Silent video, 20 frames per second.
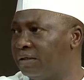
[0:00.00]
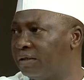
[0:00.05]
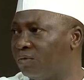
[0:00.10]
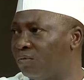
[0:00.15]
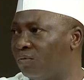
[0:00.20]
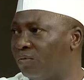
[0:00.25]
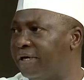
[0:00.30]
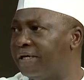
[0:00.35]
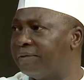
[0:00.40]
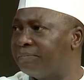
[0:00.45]

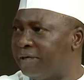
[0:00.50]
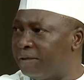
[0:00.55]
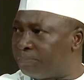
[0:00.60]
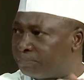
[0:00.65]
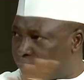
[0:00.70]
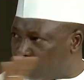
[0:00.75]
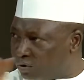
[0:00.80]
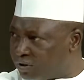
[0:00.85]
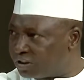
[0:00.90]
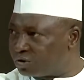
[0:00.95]
a
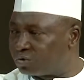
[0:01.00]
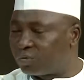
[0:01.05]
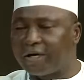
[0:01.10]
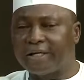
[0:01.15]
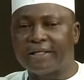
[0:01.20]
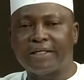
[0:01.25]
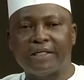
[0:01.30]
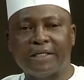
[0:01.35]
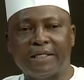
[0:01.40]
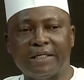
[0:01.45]
process where
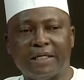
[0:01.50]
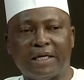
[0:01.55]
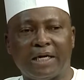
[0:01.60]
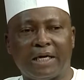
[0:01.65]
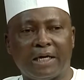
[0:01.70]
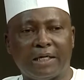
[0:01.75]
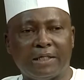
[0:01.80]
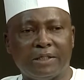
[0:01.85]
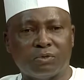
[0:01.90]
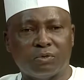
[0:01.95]
the,
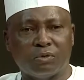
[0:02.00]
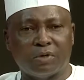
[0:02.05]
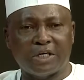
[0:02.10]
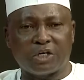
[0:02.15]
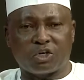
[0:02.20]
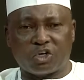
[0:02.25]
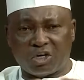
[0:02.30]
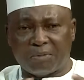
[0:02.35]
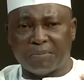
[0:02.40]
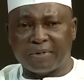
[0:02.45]

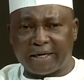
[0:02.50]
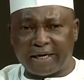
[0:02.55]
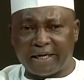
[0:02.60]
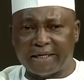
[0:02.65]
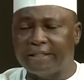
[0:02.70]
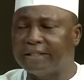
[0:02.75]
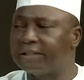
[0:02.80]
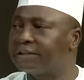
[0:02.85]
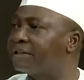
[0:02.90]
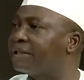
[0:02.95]

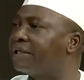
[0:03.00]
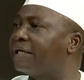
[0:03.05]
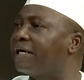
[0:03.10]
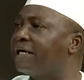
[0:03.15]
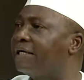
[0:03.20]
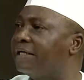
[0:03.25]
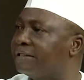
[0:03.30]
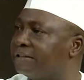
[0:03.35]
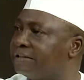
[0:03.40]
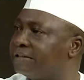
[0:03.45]
economically
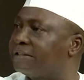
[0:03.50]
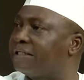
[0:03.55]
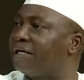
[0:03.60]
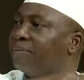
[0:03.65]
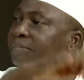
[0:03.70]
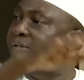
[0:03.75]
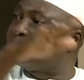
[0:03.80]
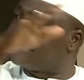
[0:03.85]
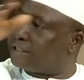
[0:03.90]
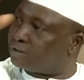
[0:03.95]
is
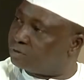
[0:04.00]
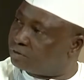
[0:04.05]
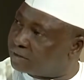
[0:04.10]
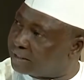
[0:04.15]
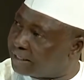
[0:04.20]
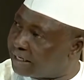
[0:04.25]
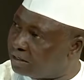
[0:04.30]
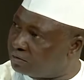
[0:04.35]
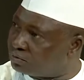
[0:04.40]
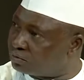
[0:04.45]
remitted to the
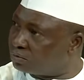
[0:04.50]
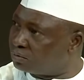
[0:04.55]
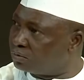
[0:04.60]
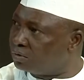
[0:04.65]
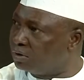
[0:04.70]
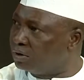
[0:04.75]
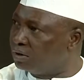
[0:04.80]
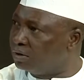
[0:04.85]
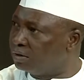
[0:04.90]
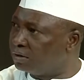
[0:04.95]
council,
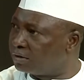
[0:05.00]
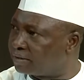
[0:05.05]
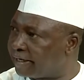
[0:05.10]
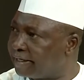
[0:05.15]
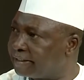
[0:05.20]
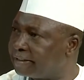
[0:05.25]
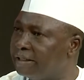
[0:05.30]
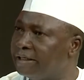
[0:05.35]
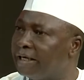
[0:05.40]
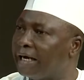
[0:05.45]

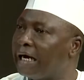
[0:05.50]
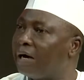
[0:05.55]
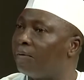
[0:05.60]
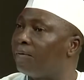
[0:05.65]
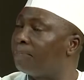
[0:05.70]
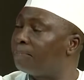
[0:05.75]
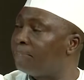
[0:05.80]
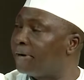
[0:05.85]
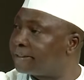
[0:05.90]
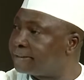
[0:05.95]
right? Our
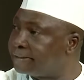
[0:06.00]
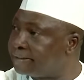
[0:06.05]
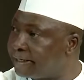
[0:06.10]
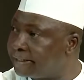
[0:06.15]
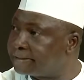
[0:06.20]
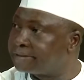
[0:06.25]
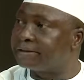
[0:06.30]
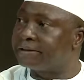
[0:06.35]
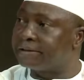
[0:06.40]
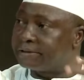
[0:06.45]

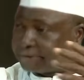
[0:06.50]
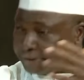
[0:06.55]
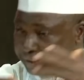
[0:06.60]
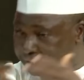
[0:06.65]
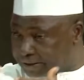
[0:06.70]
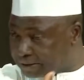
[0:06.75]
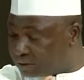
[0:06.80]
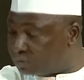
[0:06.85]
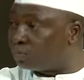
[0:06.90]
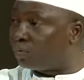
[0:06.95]
partners take
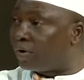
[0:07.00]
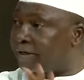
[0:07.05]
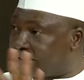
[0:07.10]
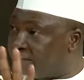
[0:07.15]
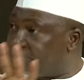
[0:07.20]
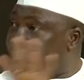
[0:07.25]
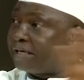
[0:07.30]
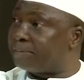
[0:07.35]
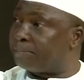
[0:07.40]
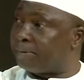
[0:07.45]

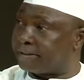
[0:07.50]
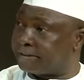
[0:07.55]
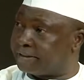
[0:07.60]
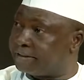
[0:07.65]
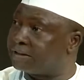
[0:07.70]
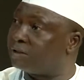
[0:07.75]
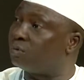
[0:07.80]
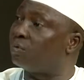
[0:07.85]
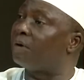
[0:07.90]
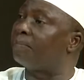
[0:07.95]
whatever
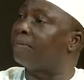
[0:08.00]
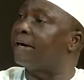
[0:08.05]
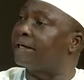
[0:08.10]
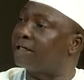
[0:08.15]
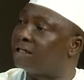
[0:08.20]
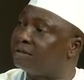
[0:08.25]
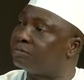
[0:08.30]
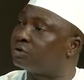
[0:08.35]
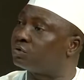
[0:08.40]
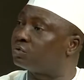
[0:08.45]
percentage we have
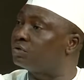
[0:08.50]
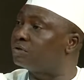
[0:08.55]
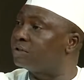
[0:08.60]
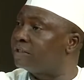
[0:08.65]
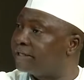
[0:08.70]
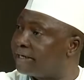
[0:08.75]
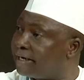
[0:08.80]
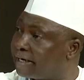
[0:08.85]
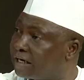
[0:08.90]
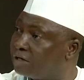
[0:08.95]
agreed between the
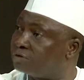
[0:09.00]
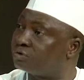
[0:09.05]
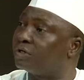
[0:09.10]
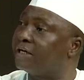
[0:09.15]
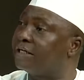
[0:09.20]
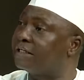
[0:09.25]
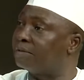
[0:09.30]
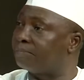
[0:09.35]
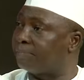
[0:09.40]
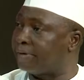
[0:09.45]
area council
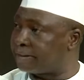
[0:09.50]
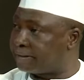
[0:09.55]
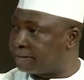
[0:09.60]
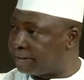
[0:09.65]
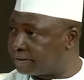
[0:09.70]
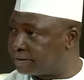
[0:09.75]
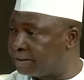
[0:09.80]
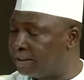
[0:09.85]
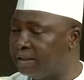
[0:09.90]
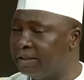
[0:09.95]
and the
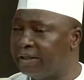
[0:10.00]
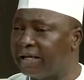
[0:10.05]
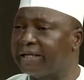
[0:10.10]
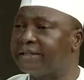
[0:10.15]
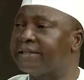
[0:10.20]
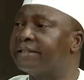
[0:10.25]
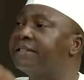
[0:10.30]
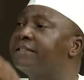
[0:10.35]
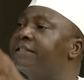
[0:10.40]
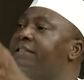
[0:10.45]
partners, and
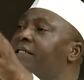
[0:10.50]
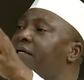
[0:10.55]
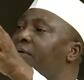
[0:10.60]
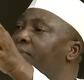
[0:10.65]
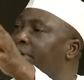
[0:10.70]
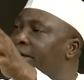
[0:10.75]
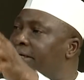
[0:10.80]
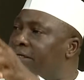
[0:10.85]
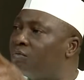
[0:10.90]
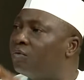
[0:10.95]
then the
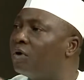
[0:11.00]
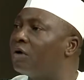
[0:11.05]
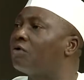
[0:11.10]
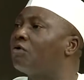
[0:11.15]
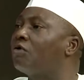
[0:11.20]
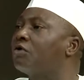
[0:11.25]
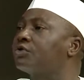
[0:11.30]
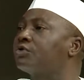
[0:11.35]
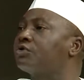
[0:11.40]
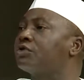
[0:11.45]
remaining one
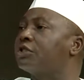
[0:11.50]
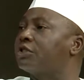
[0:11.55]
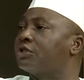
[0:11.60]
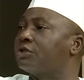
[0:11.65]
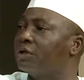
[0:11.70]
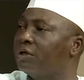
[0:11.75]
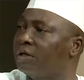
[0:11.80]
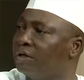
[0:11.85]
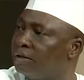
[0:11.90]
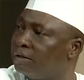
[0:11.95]
goes to this
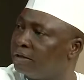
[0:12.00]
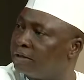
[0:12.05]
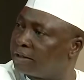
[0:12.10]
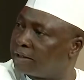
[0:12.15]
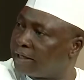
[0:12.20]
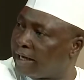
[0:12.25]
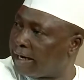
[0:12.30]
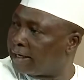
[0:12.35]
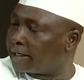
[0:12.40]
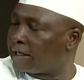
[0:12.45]

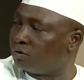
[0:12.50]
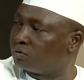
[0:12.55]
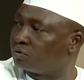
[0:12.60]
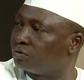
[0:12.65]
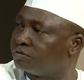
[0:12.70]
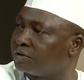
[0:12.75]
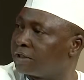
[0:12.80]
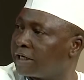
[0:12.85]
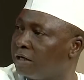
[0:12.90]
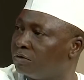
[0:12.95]
account of
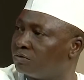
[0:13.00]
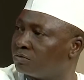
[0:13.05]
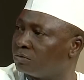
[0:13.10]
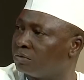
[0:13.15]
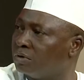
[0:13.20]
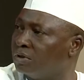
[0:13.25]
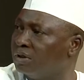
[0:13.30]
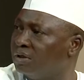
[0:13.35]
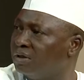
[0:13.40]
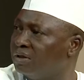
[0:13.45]
the council.
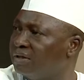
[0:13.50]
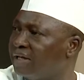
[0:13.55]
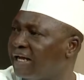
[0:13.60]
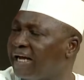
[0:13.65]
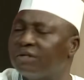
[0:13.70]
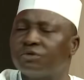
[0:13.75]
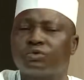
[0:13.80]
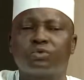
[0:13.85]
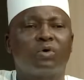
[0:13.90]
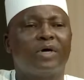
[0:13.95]

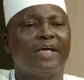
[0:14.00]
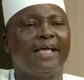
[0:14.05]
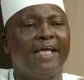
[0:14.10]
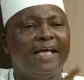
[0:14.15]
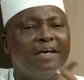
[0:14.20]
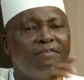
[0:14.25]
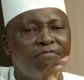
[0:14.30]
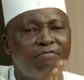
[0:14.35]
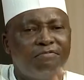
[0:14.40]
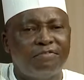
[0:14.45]
And so
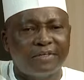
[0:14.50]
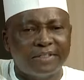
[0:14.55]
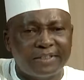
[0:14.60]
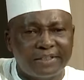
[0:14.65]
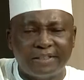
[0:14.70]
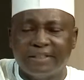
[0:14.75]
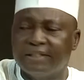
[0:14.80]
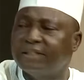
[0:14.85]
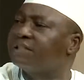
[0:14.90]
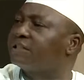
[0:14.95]

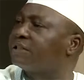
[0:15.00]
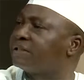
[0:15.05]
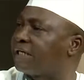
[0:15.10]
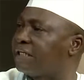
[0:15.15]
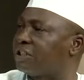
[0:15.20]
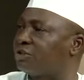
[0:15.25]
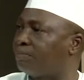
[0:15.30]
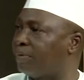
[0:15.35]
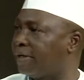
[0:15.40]
everything is transparent.